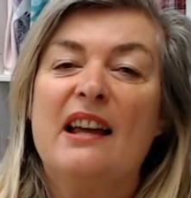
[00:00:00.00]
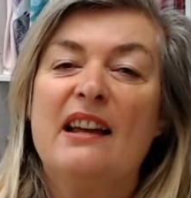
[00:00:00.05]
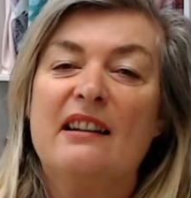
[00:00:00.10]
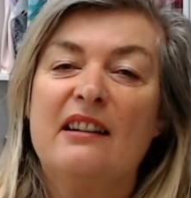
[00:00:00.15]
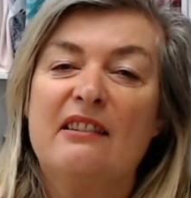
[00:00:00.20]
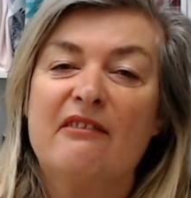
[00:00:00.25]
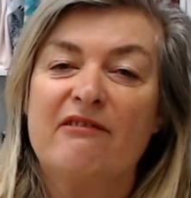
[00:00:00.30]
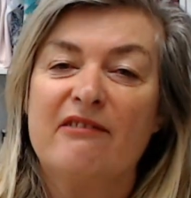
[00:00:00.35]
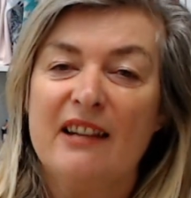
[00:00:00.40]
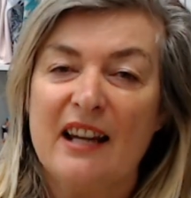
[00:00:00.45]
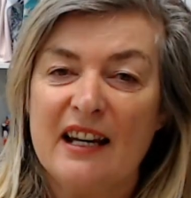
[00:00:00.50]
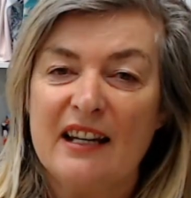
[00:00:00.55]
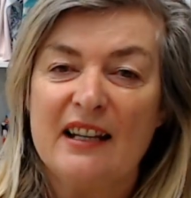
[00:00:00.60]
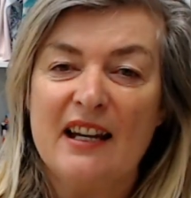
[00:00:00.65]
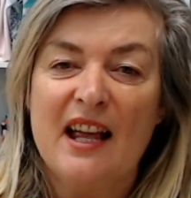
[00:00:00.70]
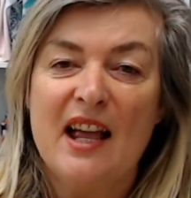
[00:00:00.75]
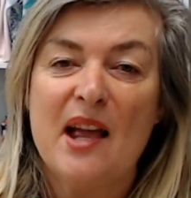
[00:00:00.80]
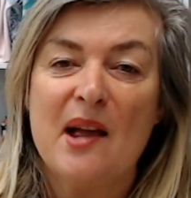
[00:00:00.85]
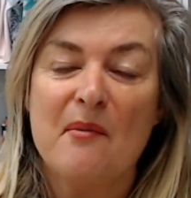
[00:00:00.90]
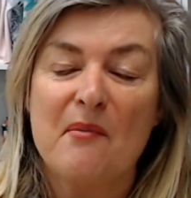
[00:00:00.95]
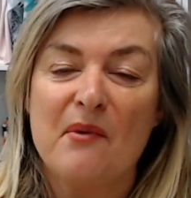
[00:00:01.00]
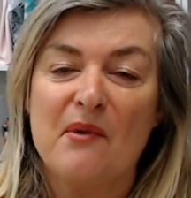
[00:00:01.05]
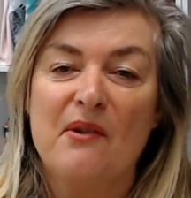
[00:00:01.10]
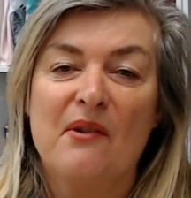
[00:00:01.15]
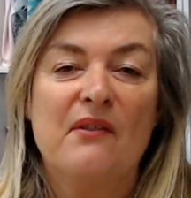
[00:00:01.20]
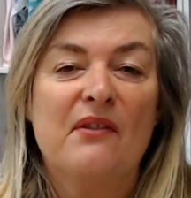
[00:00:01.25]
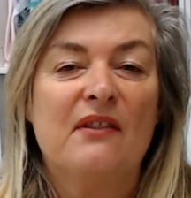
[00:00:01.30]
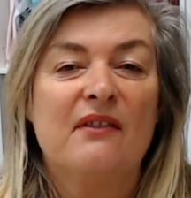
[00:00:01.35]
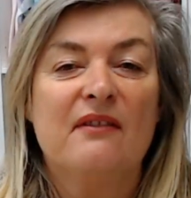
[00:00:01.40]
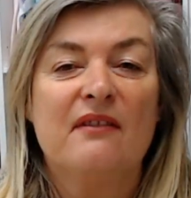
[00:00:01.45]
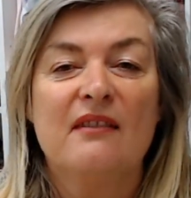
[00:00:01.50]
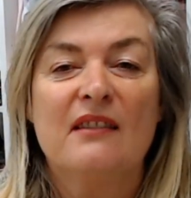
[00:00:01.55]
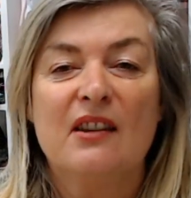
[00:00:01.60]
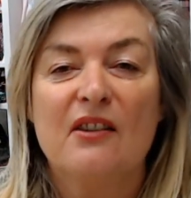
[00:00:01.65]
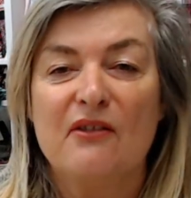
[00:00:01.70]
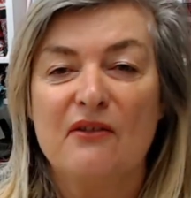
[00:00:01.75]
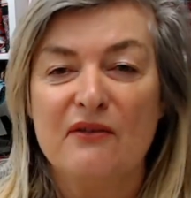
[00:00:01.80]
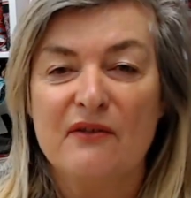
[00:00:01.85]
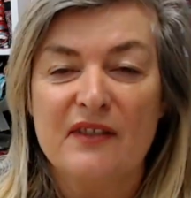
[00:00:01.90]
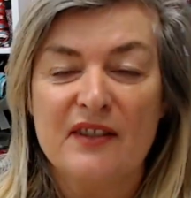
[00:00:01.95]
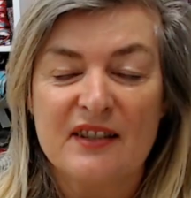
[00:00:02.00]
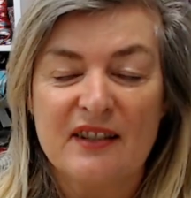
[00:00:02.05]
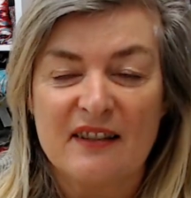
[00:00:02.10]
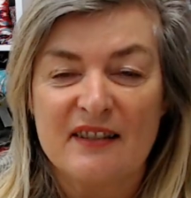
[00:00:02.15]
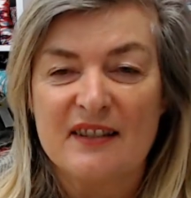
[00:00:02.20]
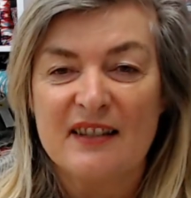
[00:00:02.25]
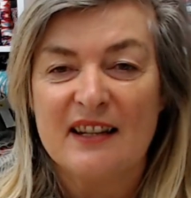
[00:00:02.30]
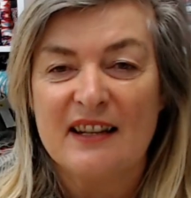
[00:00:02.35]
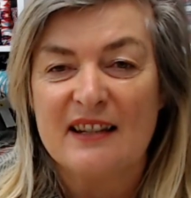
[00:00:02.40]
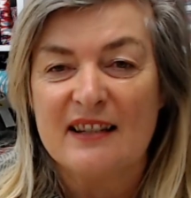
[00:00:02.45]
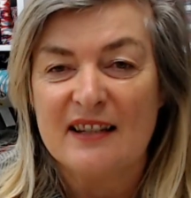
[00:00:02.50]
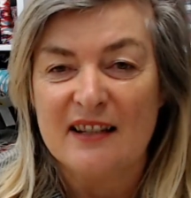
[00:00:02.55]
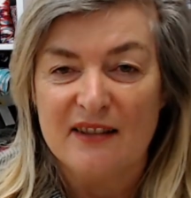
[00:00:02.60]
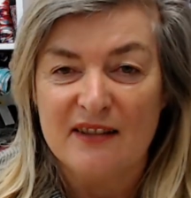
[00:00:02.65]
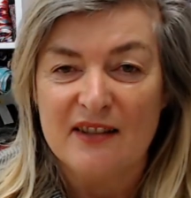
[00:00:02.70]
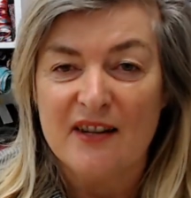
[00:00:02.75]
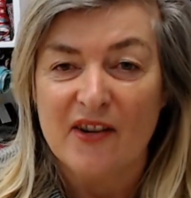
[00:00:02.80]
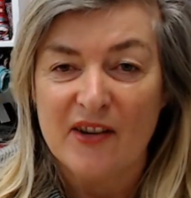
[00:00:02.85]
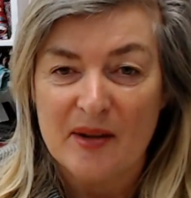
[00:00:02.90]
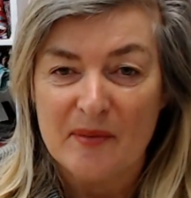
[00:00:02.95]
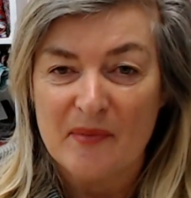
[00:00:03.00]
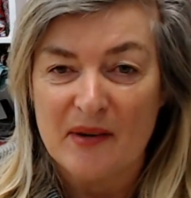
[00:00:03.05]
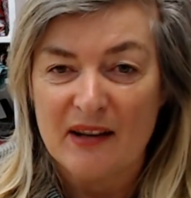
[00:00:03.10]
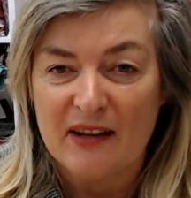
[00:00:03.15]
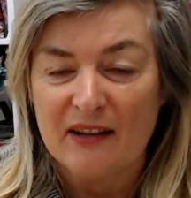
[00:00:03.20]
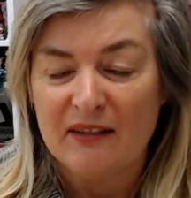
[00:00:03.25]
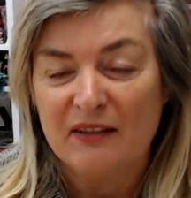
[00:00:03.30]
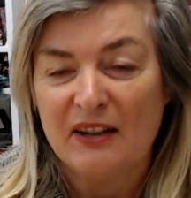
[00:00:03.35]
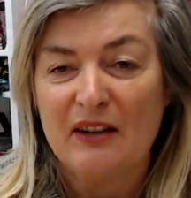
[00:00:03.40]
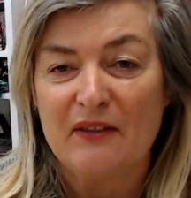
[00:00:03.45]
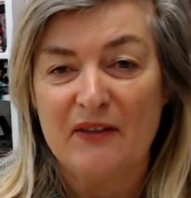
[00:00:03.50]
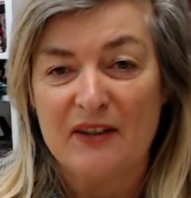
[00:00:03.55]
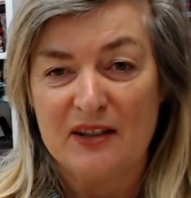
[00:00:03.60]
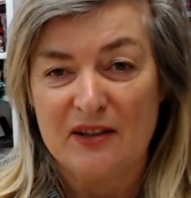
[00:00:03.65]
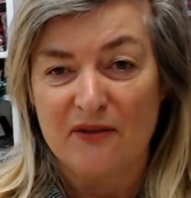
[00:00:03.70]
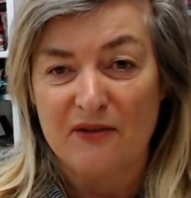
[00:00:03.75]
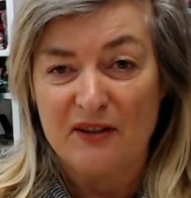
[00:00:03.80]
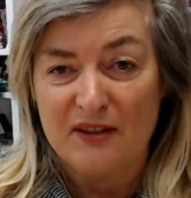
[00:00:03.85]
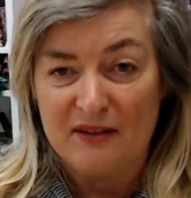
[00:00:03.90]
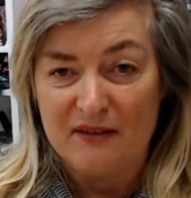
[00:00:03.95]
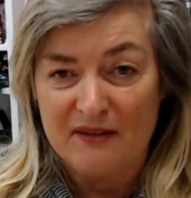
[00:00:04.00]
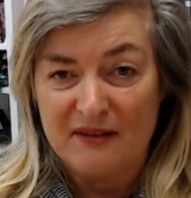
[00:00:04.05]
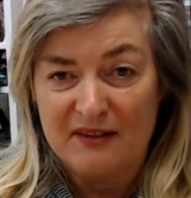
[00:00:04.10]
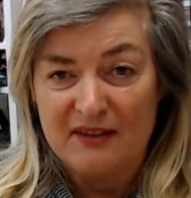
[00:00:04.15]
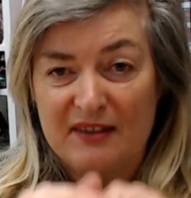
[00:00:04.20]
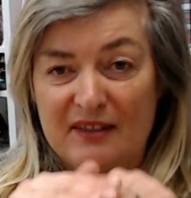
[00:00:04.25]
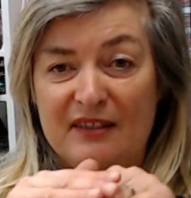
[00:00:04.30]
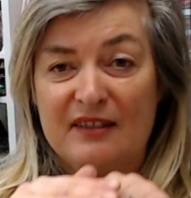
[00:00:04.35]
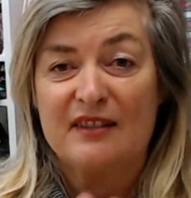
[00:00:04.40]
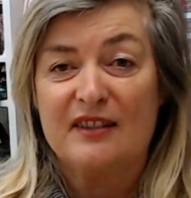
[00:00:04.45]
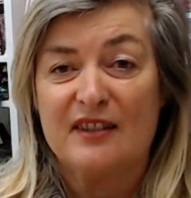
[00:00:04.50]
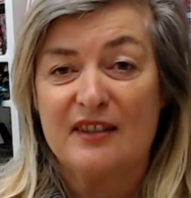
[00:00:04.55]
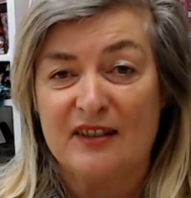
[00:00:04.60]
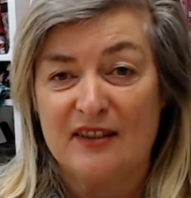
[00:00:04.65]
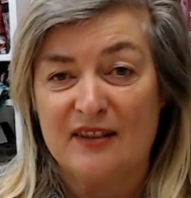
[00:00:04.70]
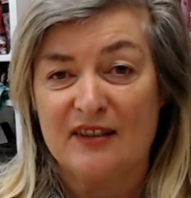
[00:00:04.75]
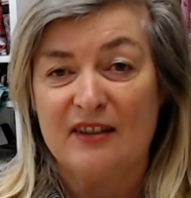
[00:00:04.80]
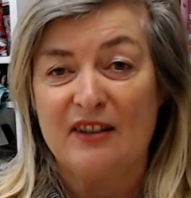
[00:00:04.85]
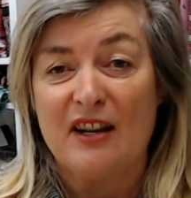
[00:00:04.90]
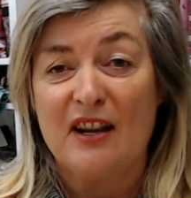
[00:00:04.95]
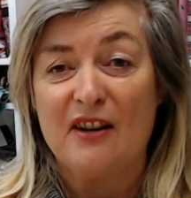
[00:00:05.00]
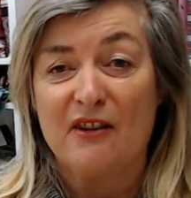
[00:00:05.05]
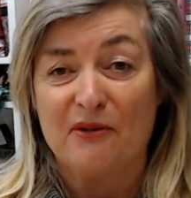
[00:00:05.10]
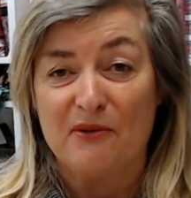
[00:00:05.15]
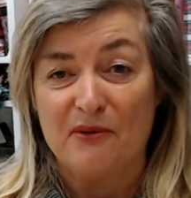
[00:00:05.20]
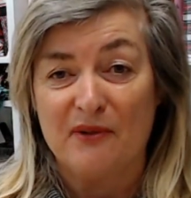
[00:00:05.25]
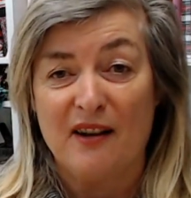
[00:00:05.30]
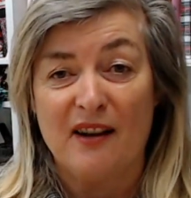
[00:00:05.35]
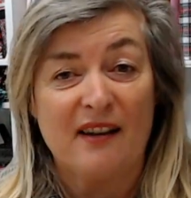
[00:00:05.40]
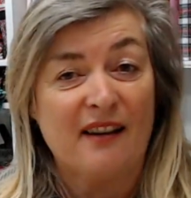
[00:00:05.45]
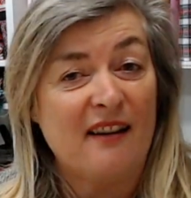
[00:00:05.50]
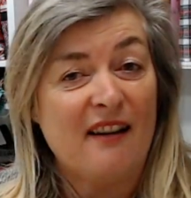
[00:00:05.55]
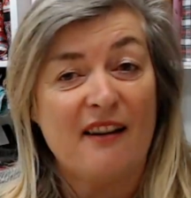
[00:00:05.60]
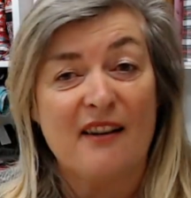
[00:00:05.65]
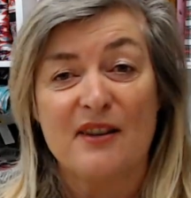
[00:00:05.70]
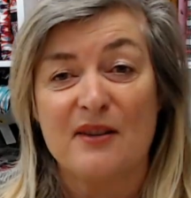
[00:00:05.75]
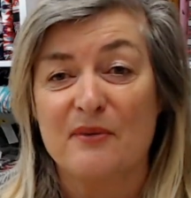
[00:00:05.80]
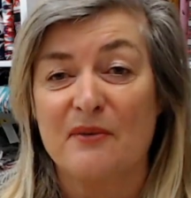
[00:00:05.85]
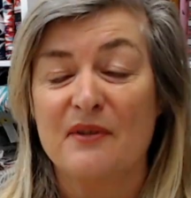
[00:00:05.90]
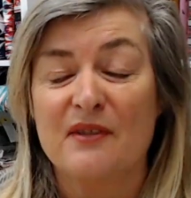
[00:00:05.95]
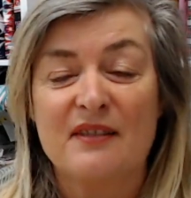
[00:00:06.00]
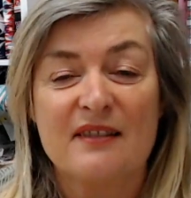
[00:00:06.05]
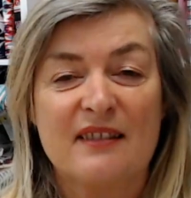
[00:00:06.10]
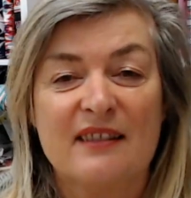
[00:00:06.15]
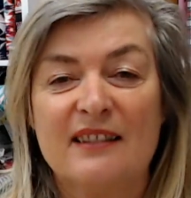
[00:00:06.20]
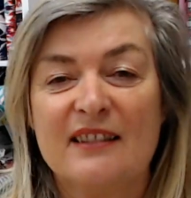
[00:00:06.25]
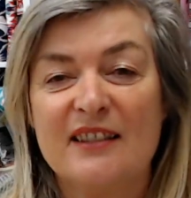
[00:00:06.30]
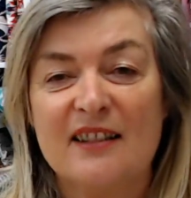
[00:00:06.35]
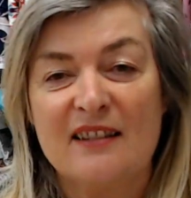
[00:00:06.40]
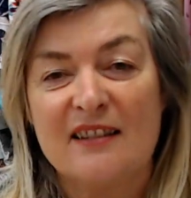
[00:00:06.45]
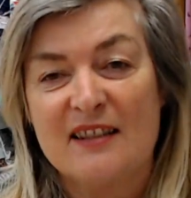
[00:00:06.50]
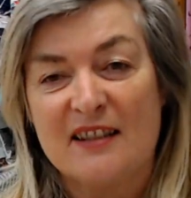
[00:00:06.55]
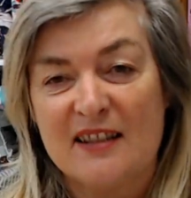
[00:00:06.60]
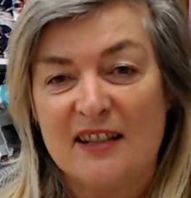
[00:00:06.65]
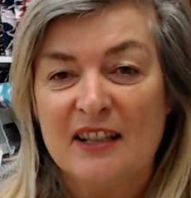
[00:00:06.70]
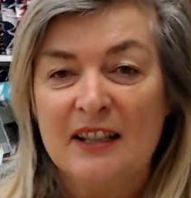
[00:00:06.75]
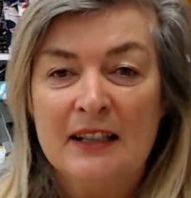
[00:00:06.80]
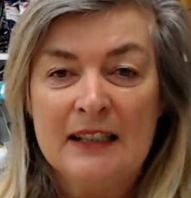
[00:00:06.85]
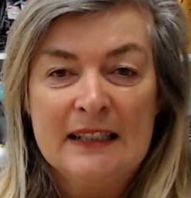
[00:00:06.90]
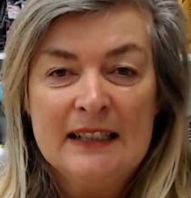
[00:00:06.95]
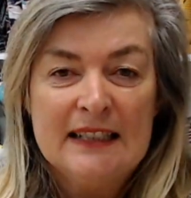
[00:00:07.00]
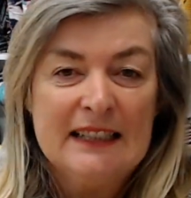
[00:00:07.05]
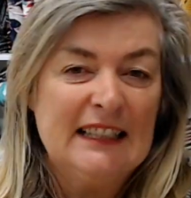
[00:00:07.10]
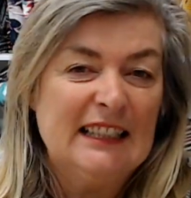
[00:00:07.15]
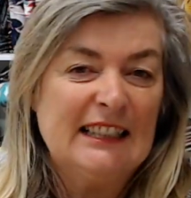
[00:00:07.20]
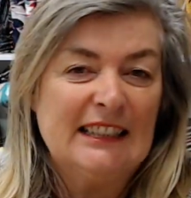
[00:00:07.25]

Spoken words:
creating a hem on viscose is a nightmare if it's on a circle like hers was. Just, yeah.